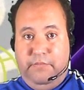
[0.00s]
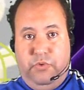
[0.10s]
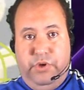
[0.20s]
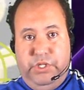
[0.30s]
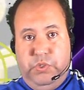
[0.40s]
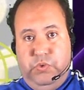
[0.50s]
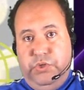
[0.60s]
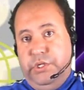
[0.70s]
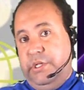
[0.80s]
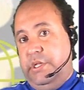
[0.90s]
going to
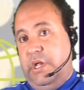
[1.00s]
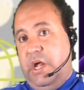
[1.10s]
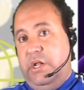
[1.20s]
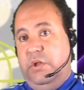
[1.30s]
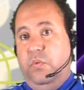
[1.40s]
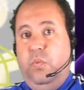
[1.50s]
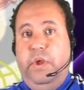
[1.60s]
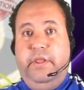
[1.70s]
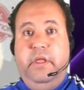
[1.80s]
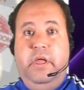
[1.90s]
start
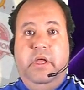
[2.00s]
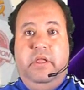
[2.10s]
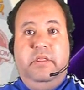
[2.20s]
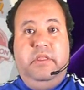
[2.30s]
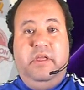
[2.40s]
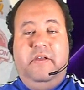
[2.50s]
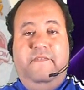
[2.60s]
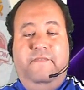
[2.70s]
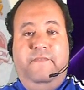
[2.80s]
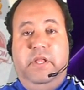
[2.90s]
with the
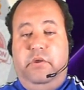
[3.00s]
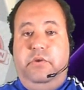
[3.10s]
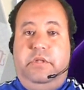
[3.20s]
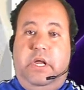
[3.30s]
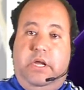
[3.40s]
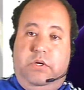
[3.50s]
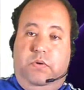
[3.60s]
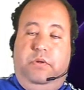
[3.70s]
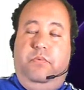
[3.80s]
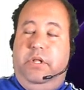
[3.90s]
videos,
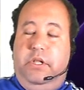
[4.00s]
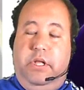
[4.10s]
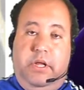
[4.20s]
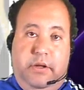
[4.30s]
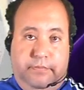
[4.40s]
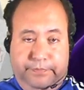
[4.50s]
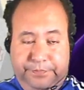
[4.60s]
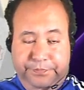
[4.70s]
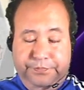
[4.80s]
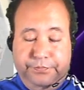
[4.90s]
actually with the
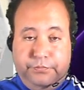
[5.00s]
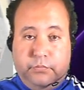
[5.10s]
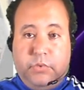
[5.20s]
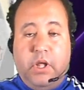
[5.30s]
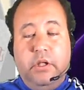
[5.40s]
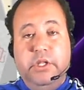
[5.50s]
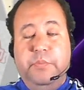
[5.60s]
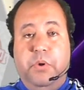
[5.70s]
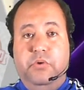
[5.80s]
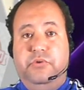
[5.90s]

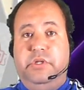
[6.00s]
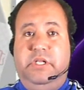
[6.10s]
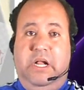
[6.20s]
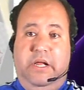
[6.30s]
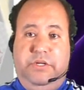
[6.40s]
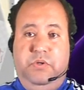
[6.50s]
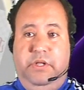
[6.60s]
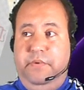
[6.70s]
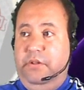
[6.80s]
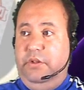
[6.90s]
bonuses that I
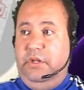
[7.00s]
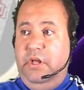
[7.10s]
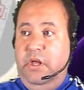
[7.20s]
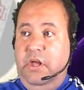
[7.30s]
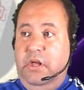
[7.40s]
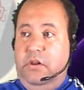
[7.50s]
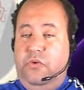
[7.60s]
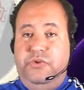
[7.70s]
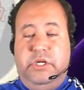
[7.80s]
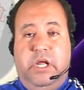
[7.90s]
actually been a
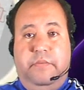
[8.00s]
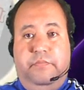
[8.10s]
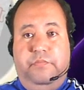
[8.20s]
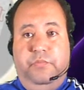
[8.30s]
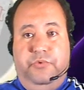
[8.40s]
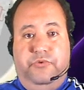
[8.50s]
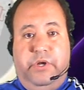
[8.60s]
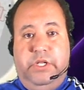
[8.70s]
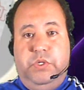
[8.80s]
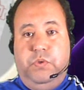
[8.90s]
long time
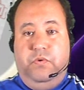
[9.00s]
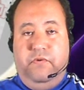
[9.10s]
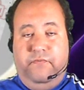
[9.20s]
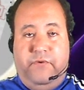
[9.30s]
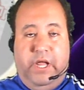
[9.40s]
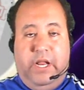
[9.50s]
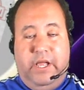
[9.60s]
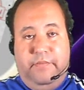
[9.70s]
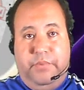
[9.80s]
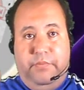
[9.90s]
trying to convey
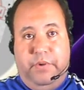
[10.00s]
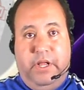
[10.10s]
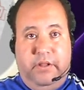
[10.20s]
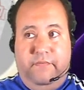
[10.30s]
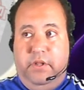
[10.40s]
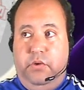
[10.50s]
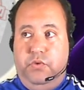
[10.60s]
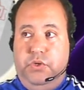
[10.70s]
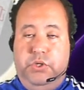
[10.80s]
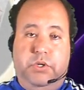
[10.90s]
and prepare the
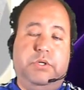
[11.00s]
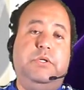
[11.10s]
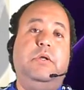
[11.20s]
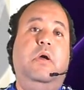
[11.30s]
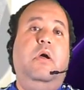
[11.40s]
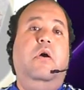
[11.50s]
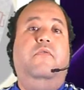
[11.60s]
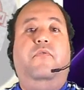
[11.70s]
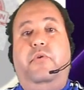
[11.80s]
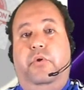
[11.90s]
videos just
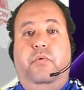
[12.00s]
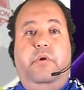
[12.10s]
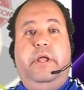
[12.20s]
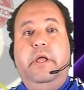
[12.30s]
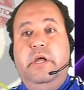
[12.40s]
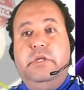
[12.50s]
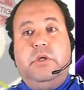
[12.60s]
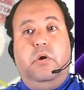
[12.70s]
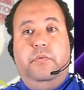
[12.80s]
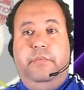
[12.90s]
for you. All right,
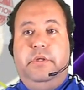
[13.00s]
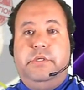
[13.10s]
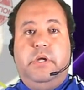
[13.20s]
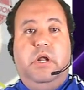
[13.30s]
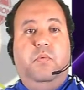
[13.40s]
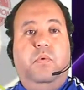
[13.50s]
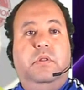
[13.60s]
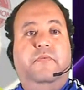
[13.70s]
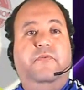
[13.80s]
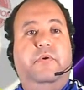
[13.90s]
so starting with
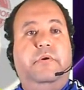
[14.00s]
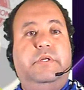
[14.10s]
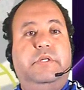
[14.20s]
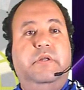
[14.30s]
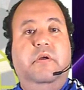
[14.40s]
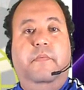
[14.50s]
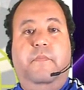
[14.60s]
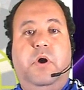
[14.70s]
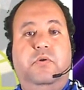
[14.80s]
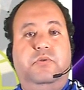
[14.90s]
the first
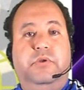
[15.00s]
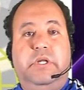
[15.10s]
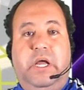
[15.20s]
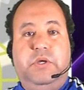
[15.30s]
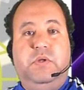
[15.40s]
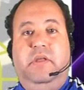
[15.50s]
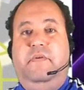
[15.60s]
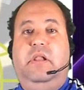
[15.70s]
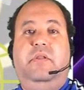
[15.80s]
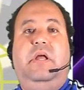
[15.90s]
bonus, actually
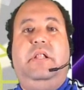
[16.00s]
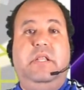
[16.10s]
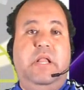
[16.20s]
valued at